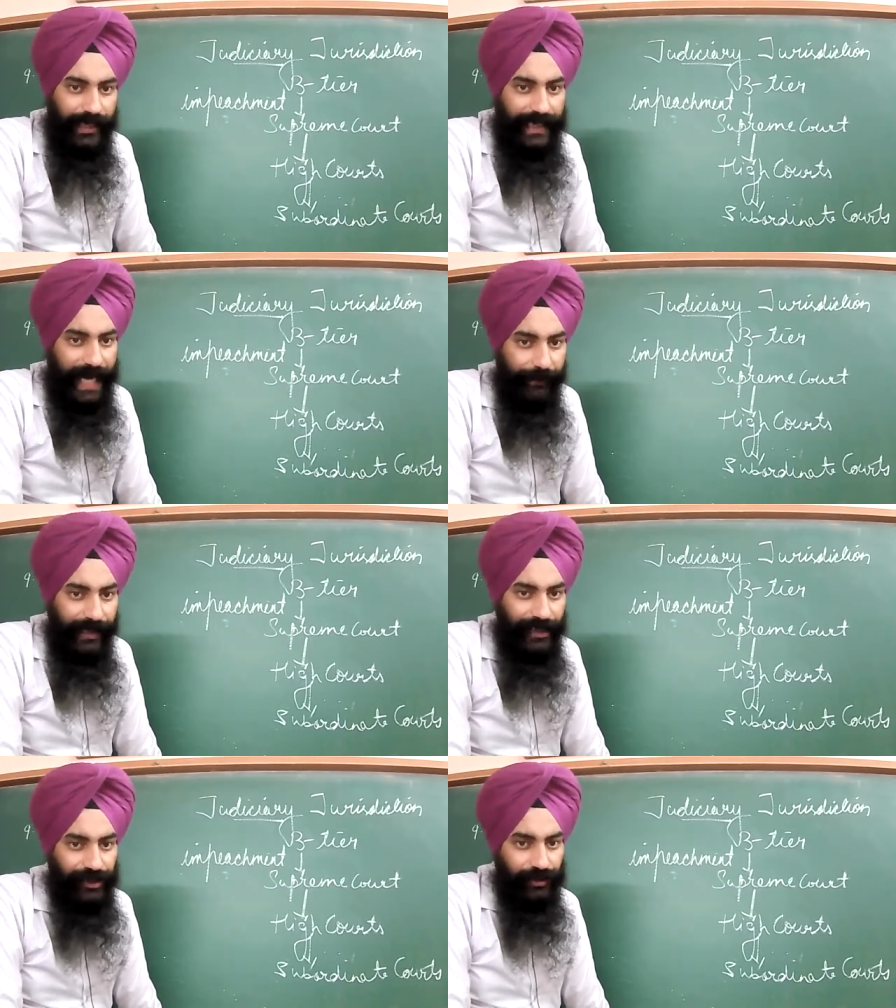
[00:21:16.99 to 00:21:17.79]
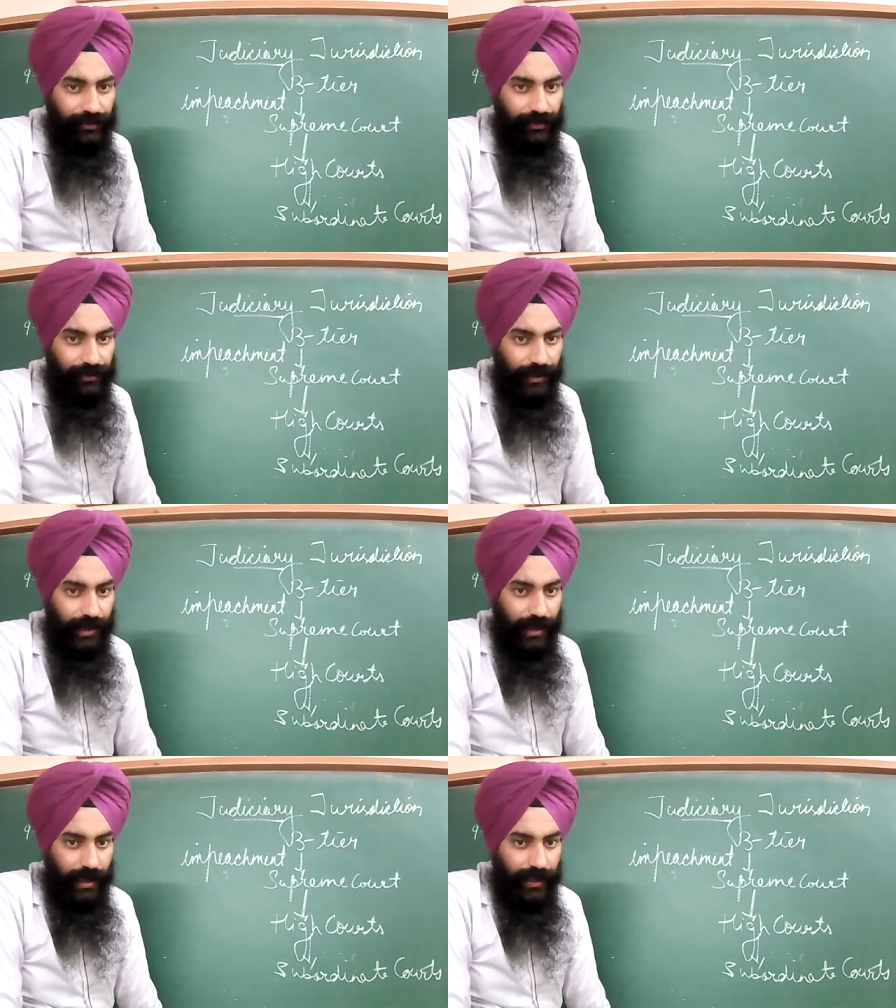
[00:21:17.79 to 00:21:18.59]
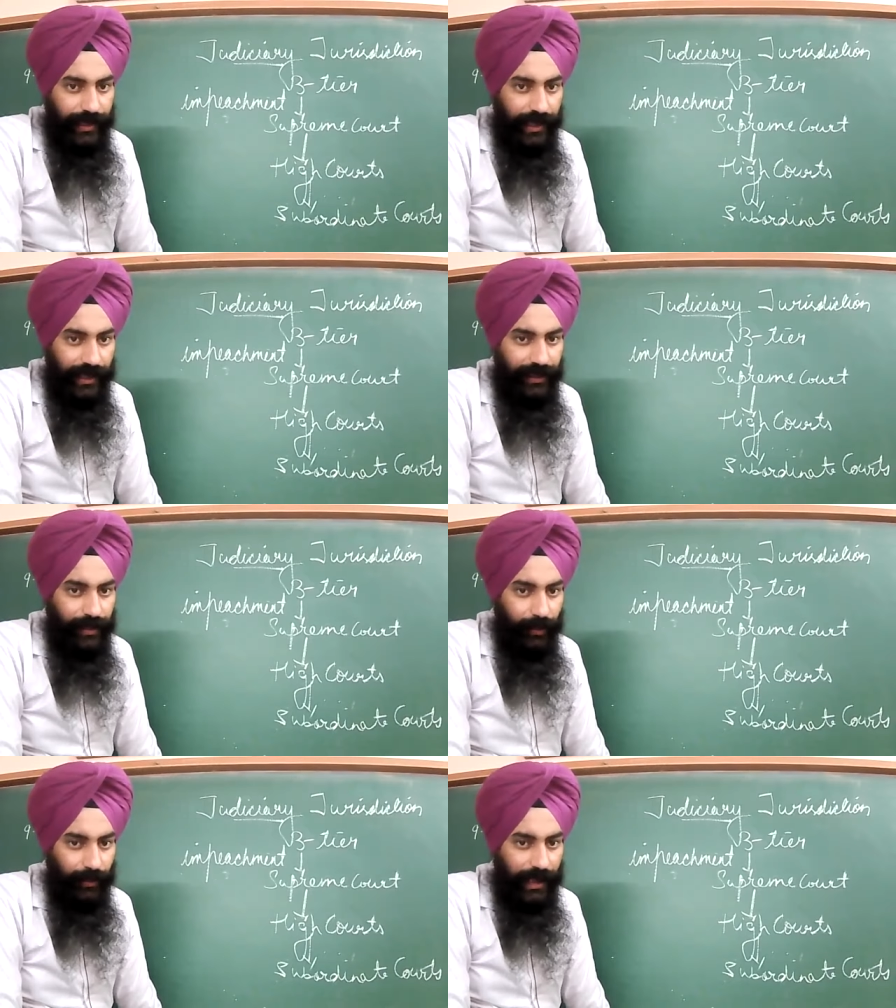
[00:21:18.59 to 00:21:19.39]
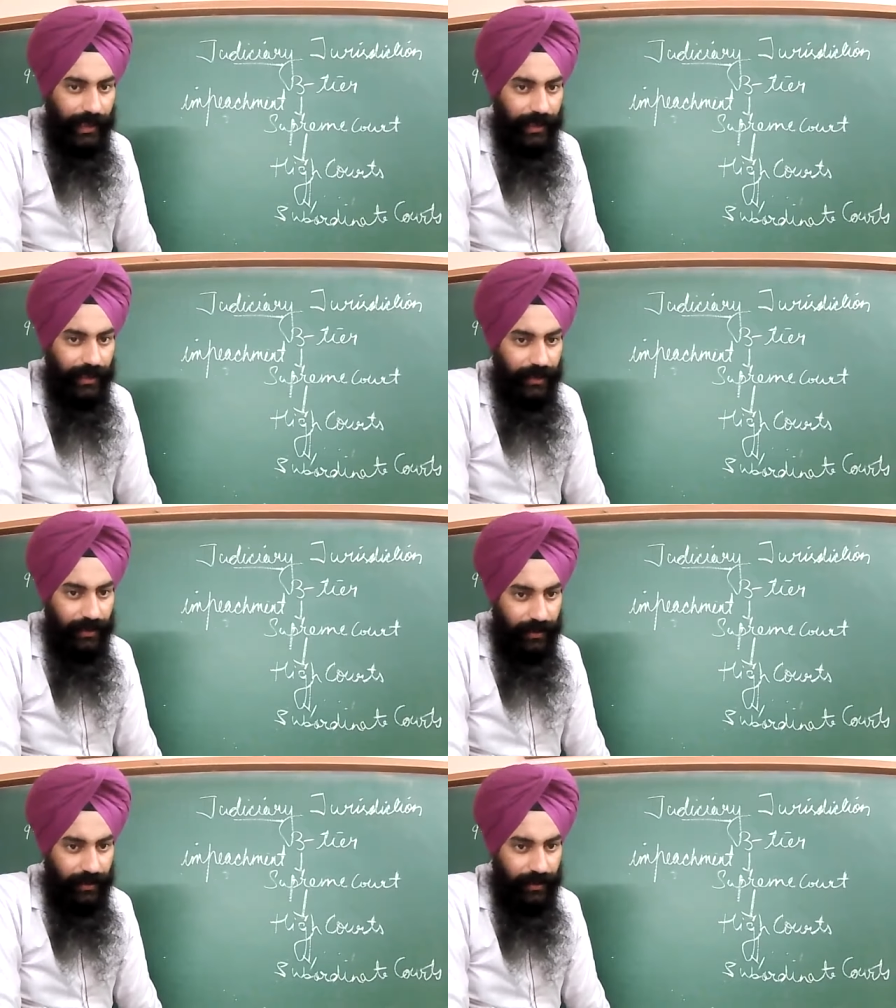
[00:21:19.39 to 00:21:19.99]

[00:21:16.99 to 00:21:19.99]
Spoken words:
damage done to the